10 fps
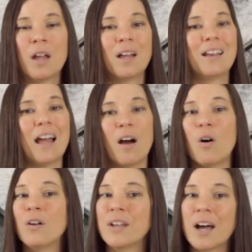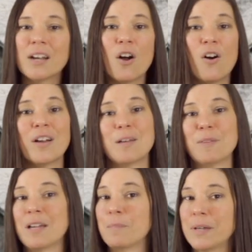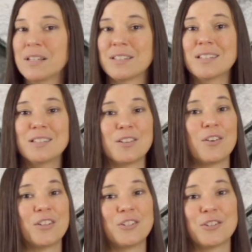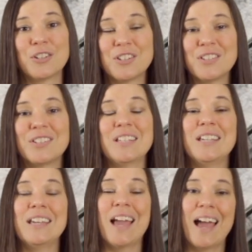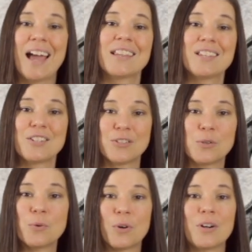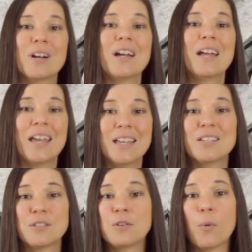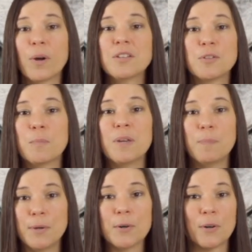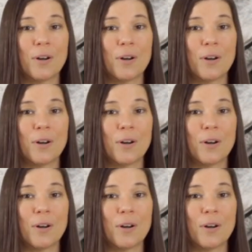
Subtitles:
Now, not all Himalayan pink sea salt that you're going to see at the store is going to be pure.